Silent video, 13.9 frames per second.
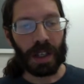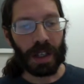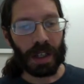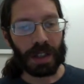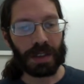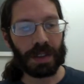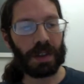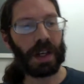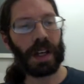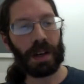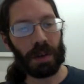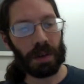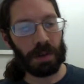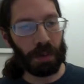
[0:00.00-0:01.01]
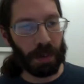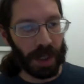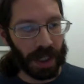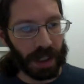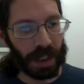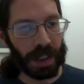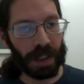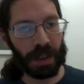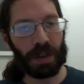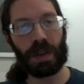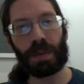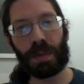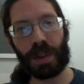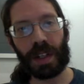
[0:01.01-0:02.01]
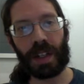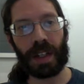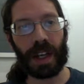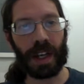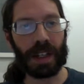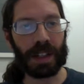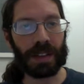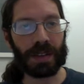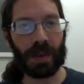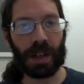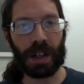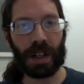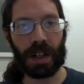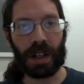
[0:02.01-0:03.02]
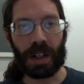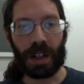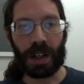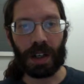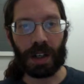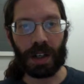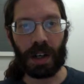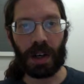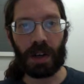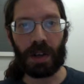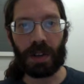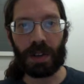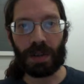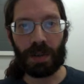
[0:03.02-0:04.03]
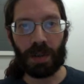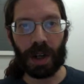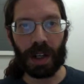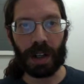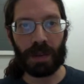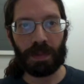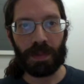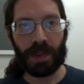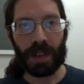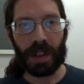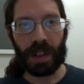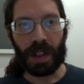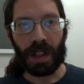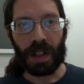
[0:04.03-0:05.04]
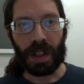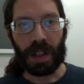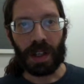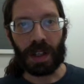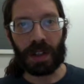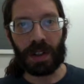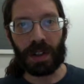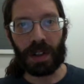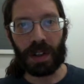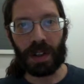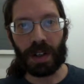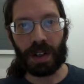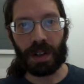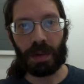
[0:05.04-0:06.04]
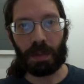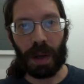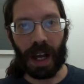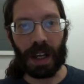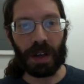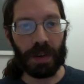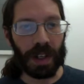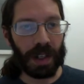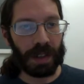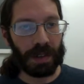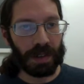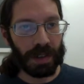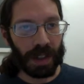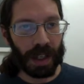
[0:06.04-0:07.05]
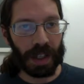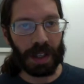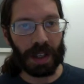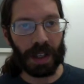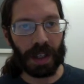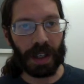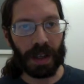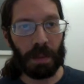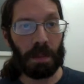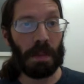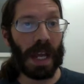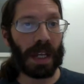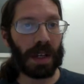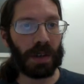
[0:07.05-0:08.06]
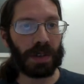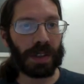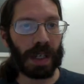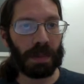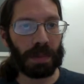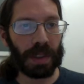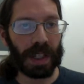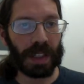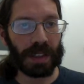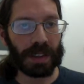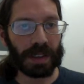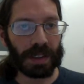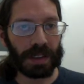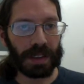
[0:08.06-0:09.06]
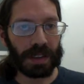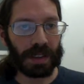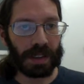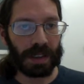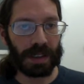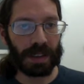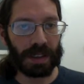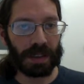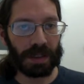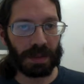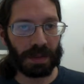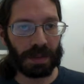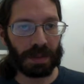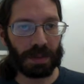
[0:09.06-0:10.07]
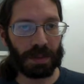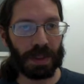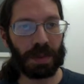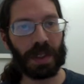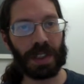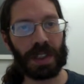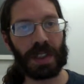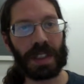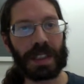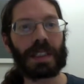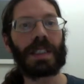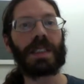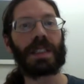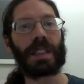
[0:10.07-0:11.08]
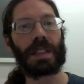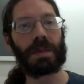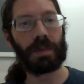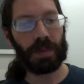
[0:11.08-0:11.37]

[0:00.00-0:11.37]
And so how are we going to incorporate that into our code? Well, under PyGreen and the Mako templates, it is pretty much this easy.